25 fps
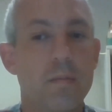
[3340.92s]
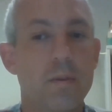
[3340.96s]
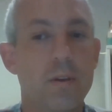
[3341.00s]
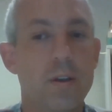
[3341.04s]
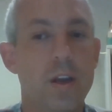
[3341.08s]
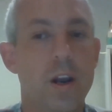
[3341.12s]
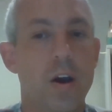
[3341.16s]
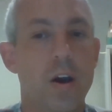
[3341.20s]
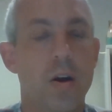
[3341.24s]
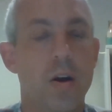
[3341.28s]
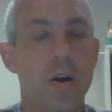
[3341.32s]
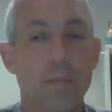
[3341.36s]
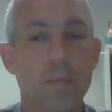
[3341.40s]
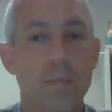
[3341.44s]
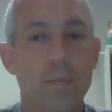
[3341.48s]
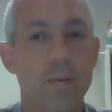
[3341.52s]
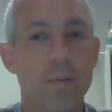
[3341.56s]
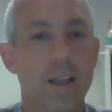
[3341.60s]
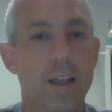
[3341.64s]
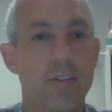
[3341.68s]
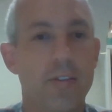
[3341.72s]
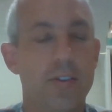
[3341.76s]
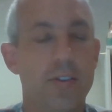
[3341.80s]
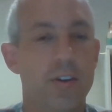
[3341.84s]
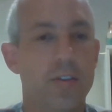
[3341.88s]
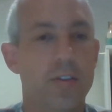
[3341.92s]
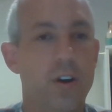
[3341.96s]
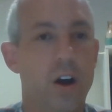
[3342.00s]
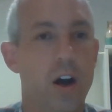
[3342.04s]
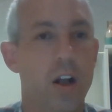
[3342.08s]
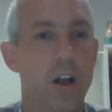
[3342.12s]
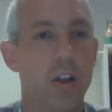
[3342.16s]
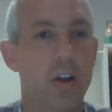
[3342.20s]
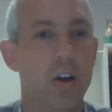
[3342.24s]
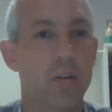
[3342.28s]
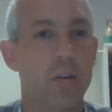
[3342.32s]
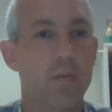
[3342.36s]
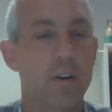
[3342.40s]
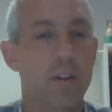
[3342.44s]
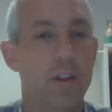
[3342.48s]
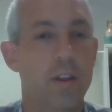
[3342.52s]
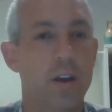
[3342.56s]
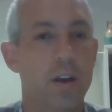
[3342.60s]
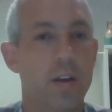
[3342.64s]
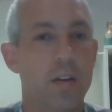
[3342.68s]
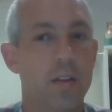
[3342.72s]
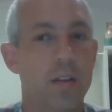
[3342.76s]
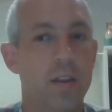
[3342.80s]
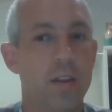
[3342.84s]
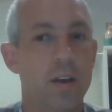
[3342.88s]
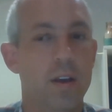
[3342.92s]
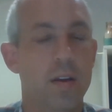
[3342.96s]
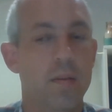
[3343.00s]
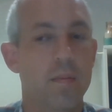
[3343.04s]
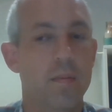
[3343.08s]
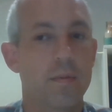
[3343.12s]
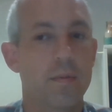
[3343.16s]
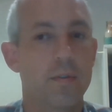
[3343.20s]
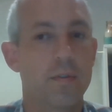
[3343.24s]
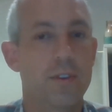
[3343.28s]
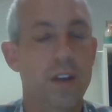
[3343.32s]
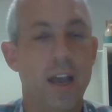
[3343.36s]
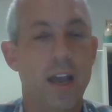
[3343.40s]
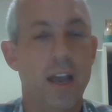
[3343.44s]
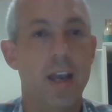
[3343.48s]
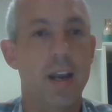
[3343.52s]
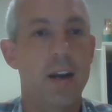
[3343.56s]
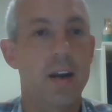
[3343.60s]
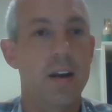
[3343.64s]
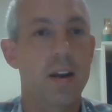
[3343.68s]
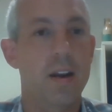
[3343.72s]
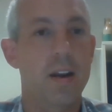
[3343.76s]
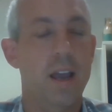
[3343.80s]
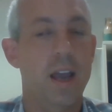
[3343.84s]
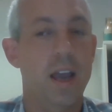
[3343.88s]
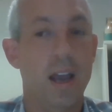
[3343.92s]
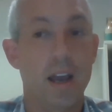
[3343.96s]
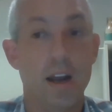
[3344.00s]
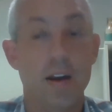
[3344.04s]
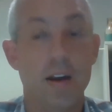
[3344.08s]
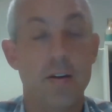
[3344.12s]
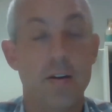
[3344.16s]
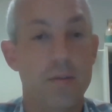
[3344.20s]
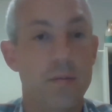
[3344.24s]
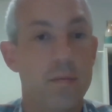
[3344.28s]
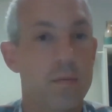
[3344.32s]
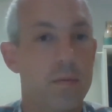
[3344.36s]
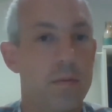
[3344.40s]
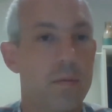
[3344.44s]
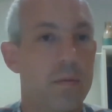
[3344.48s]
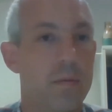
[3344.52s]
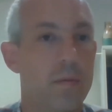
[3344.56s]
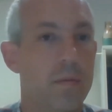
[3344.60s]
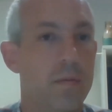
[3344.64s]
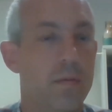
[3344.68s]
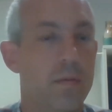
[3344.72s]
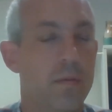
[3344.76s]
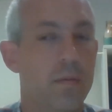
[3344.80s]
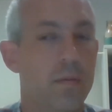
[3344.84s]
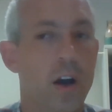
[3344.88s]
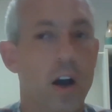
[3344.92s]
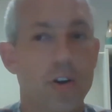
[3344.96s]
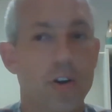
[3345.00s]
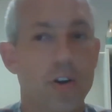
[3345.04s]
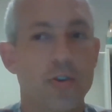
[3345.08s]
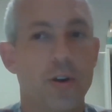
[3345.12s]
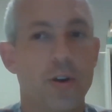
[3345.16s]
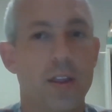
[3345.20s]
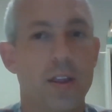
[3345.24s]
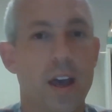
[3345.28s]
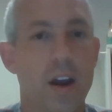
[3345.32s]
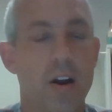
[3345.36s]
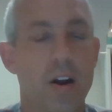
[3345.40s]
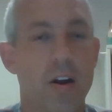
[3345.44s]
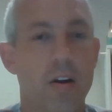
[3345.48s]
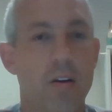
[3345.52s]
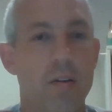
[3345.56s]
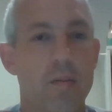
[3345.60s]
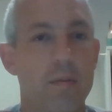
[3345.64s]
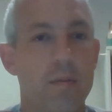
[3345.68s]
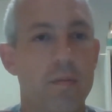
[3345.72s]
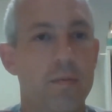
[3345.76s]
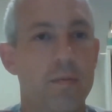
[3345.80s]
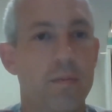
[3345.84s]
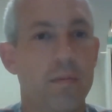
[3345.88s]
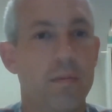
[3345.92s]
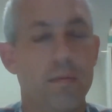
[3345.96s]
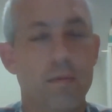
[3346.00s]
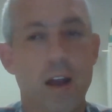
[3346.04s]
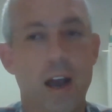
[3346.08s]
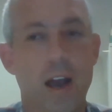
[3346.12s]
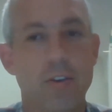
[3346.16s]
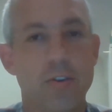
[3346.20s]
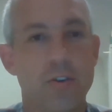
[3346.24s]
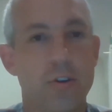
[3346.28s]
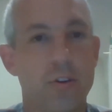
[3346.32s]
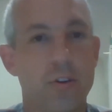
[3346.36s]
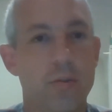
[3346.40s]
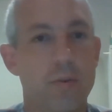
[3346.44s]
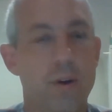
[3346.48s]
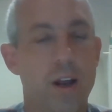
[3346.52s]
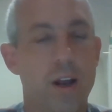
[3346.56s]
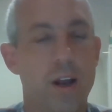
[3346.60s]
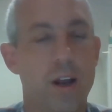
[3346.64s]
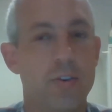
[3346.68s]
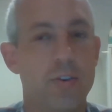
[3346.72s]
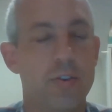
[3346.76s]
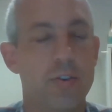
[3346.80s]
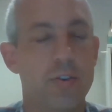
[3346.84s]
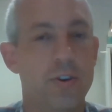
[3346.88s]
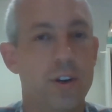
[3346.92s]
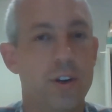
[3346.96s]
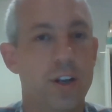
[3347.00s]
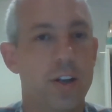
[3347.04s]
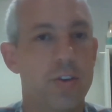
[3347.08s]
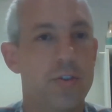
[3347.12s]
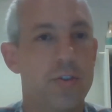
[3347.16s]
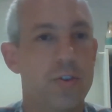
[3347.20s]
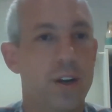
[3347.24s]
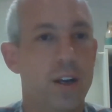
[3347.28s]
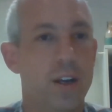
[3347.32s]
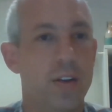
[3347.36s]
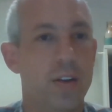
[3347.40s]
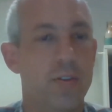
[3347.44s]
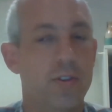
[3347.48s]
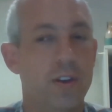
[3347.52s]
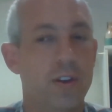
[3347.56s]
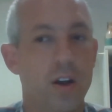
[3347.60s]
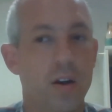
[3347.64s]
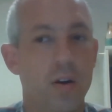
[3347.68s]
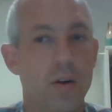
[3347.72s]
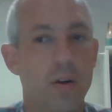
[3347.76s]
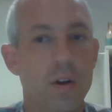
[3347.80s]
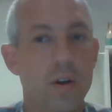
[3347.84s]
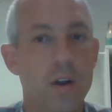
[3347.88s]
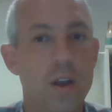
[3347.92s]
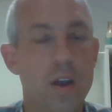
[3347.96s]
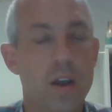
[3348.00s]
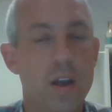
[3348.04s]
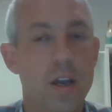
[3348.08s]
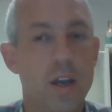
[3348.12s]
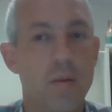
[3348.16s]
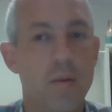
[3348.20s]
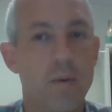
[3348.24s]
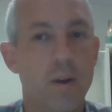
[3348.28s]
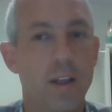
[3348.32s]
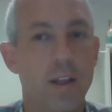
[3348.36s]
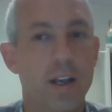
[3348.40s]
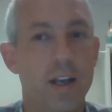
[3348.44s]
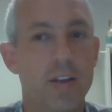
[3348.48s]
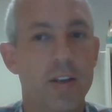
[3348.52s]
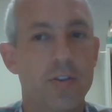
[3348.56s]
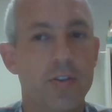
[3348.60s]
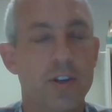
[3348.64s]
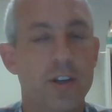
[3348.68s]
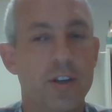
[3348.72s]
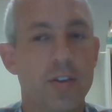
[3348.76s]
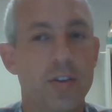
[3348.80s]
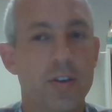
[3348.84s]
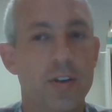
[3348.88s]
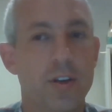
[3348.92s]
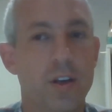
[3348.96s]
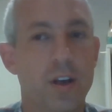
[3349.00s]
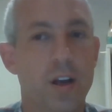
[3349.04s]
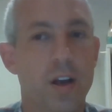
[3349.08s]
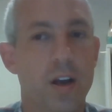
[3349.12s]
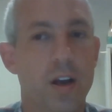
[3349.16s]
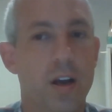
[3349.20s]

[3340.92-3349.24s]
you know, places all over the state and country that are National Register districts. So it really is just